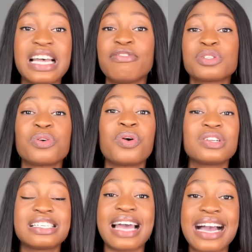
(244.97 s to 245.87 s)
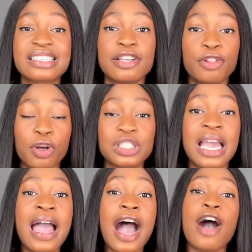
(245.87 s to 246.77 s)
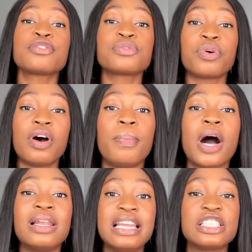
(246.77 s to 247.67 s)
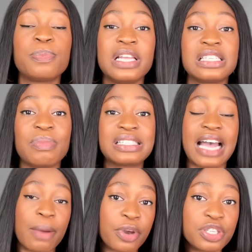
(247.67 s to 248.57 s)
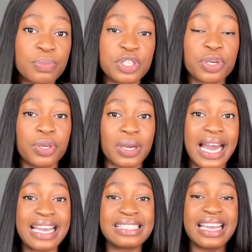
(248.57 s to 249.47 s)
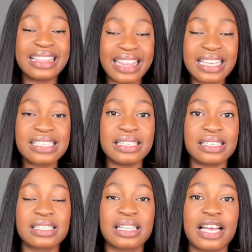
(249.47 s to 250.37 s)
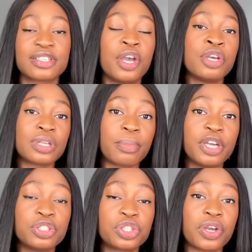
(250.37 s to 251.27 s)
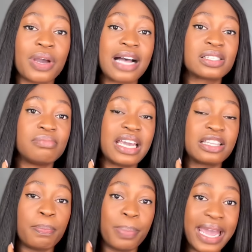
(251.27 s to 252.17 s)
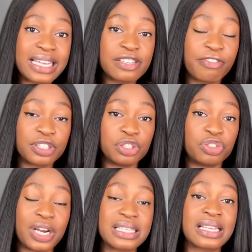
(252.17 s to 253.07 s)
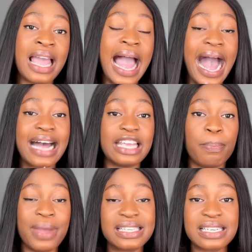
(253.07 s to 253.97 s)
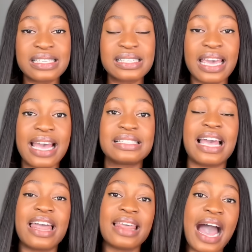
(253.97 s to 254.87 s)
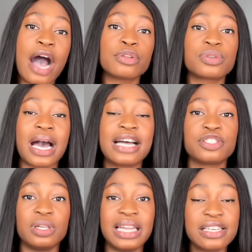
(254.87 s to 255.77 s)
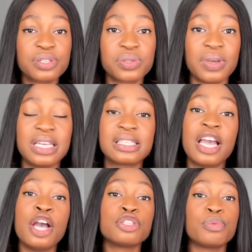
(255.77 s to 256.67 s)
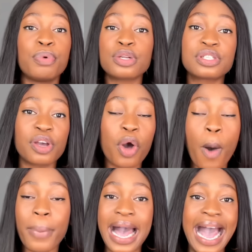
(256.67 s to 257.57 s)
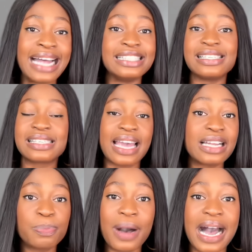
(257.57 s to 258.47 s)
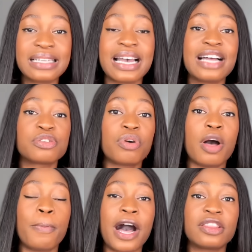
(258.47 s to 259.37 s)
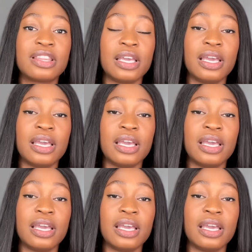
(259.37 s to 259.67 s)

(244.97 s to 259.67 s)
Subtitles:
I've also gotten asked a lot, how to go about lace placement. I'm going to be showing you guys this in this class. So I'm going to show you how to make the base for the dress and a basic skirt, and how to add your lace to it, to both the cup and the skirt part, how to go about